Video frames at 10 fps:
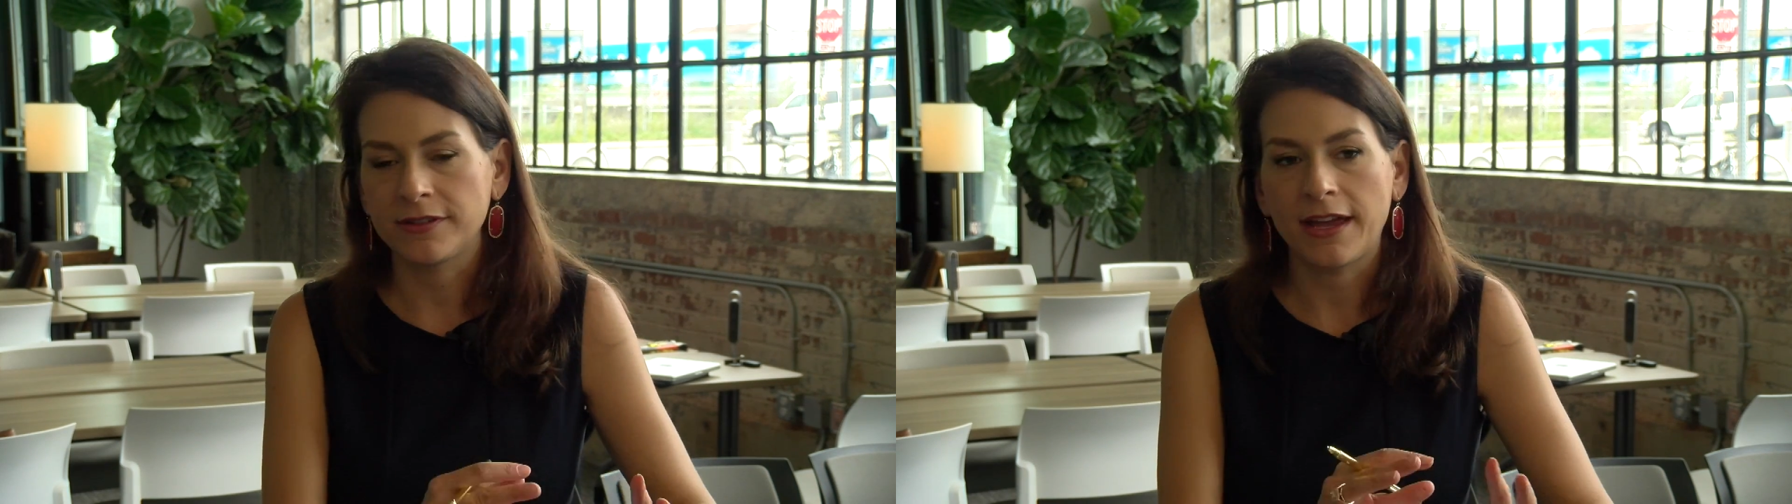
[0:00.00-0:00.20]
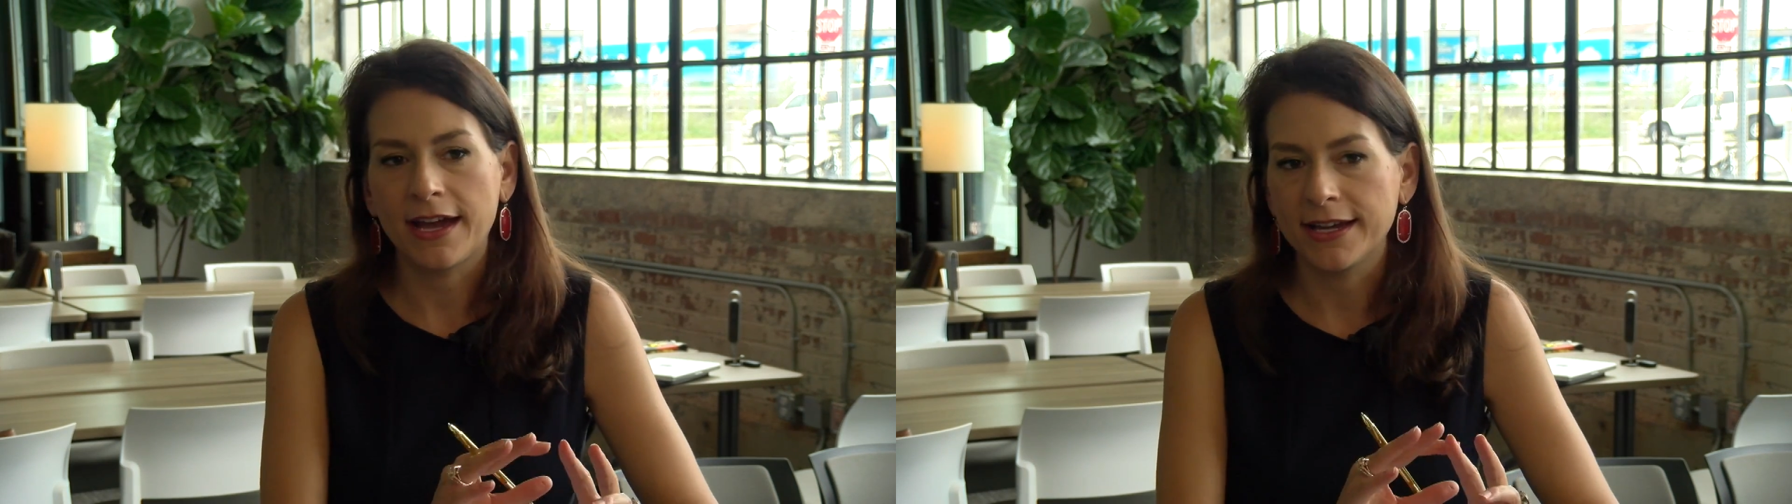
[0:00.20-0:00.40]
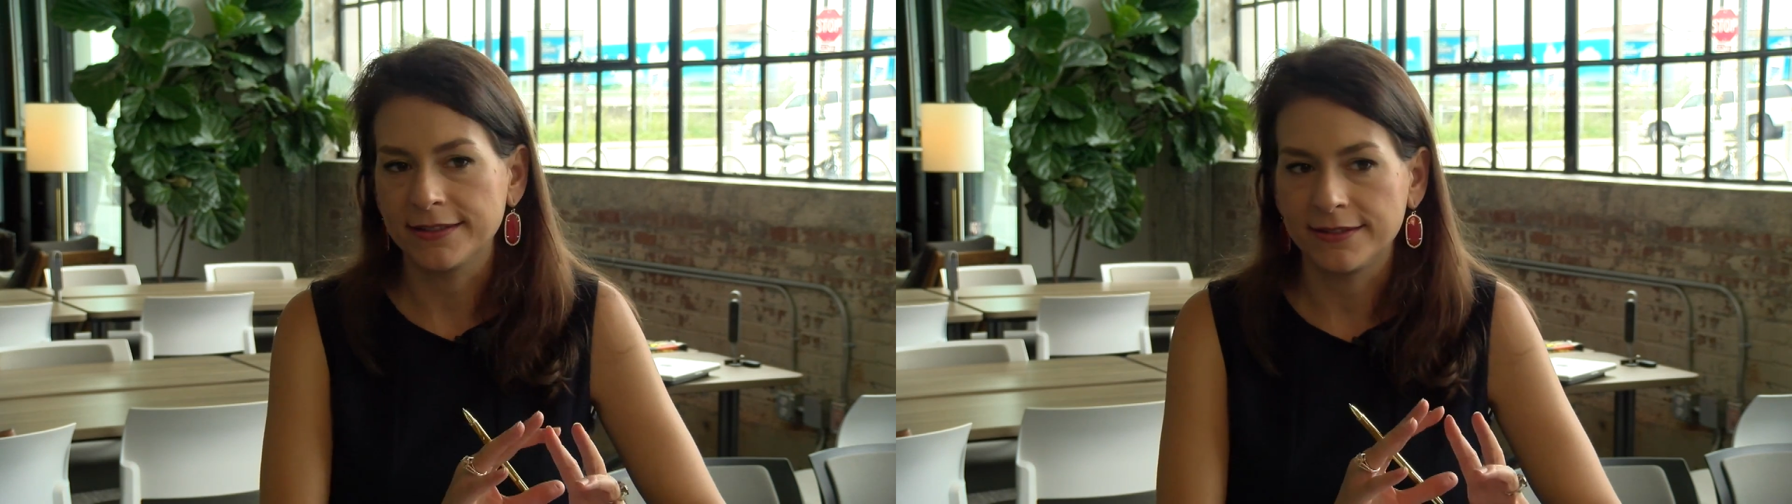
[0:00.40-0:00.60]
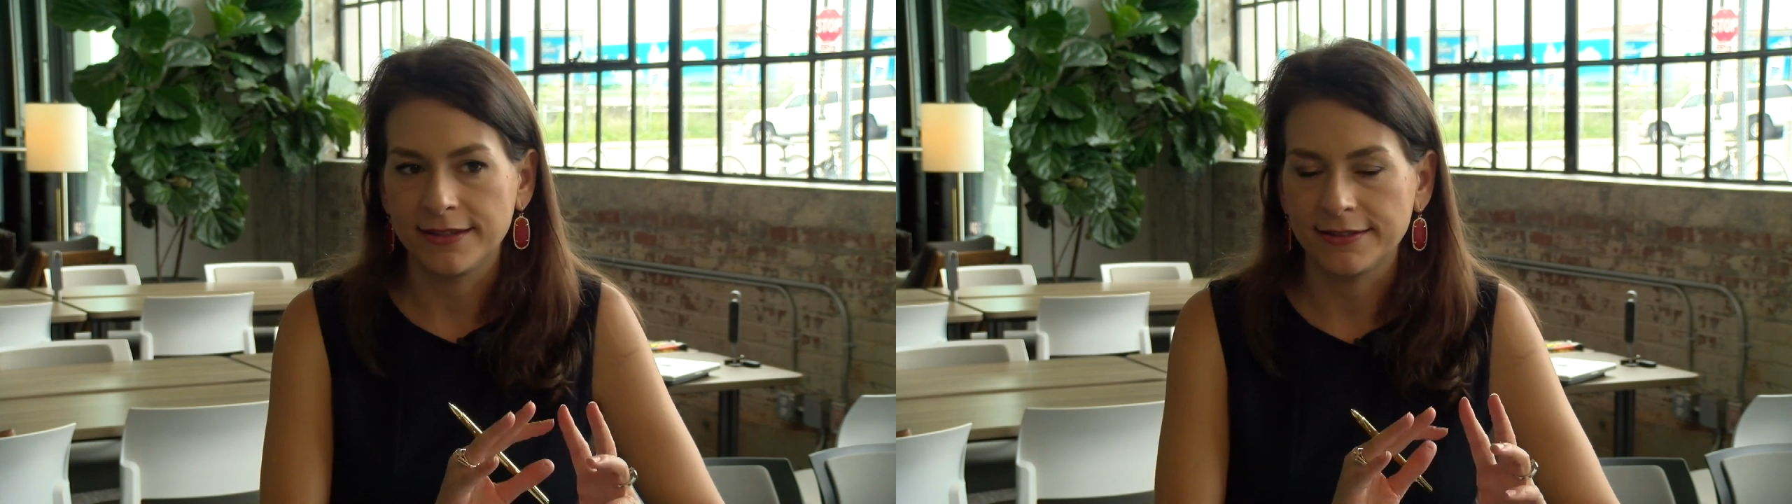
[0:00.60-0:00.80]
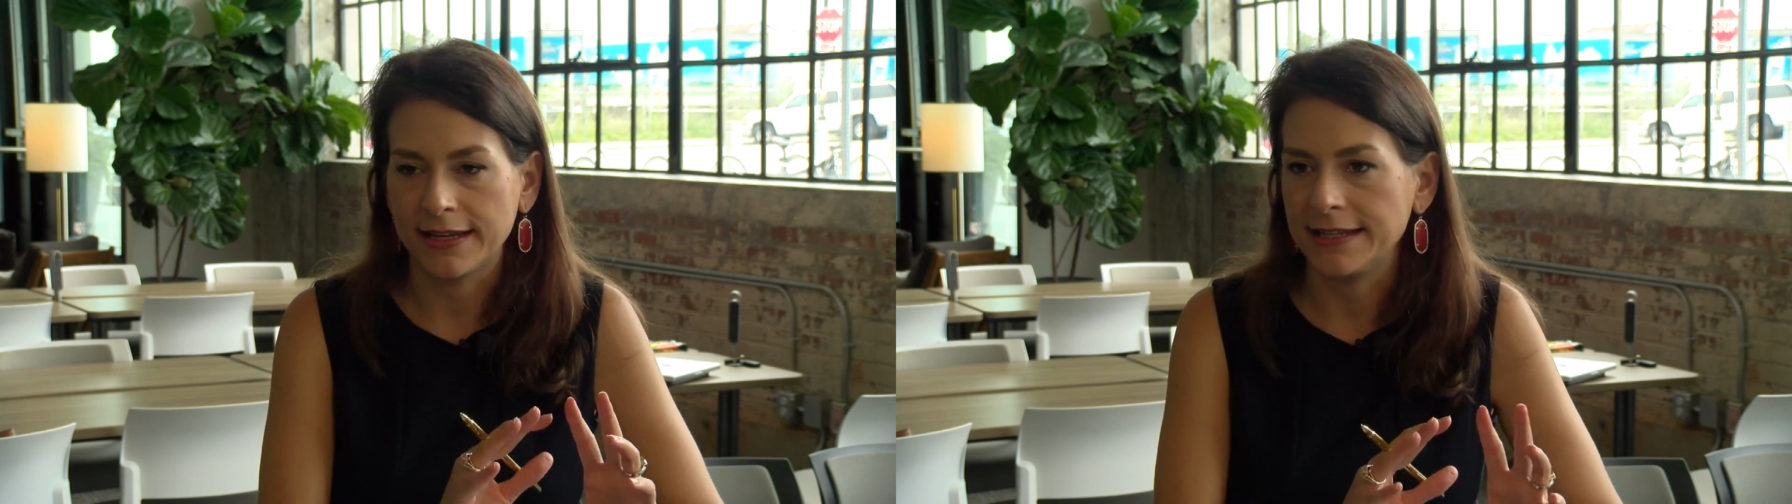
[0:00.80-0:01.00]
has
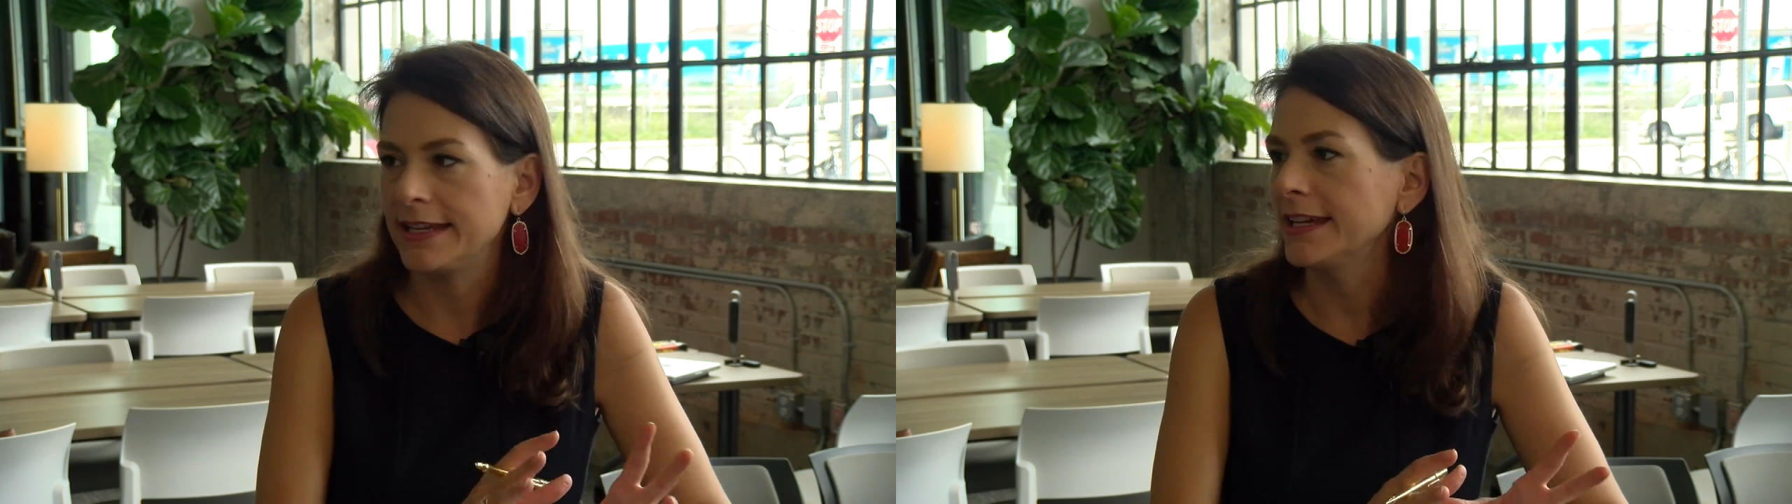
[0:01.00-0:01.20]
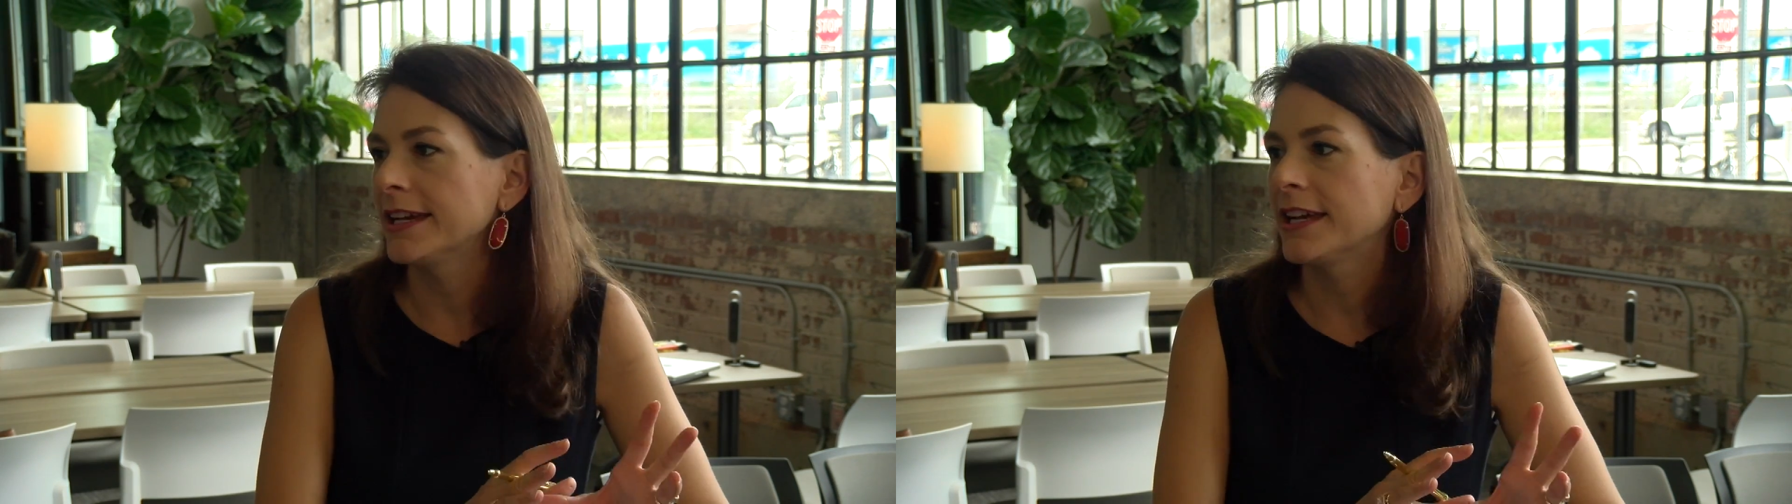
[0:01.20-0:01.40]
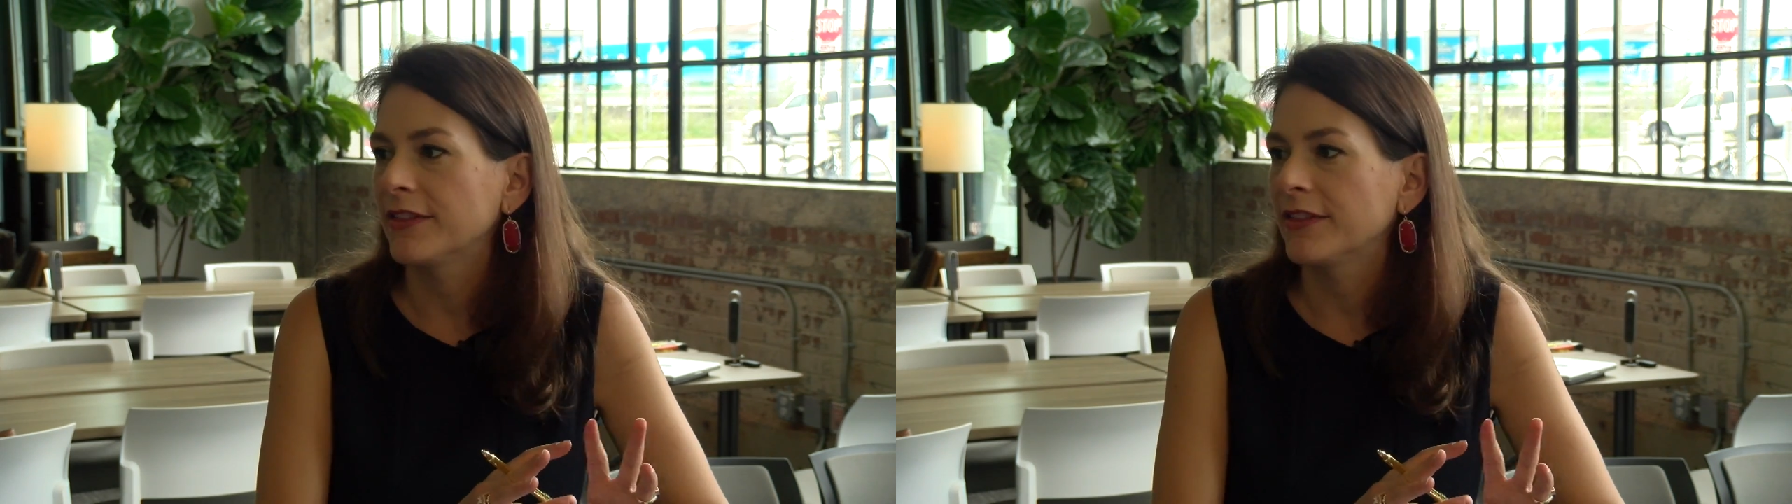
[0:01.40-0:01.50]
this idea